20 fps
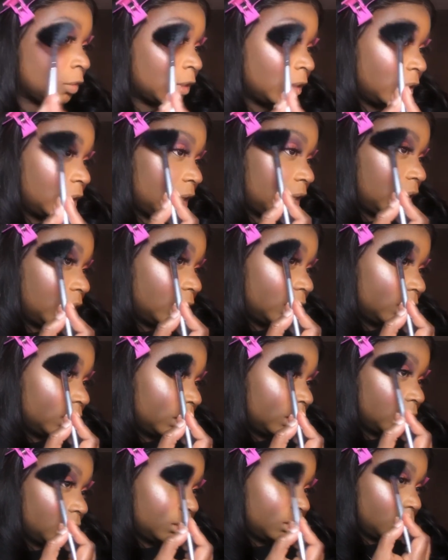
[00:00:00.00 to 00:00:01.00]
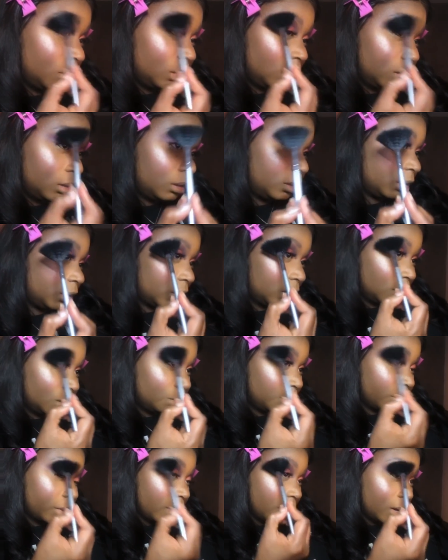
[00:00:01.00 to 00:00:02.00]
And get a little under the
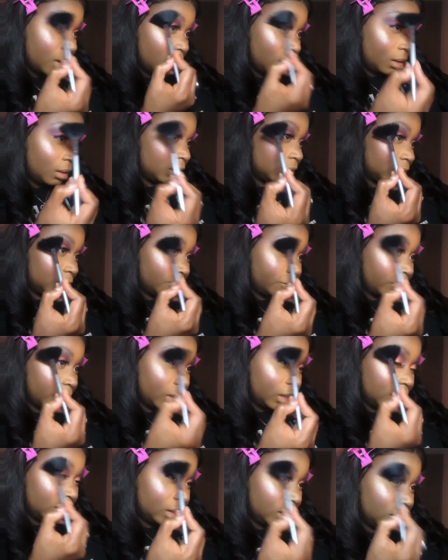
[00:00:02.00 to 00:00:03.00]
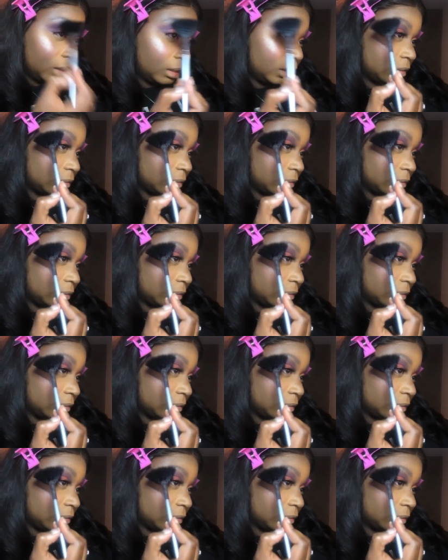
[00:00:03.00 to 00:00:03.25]
brow for highlight.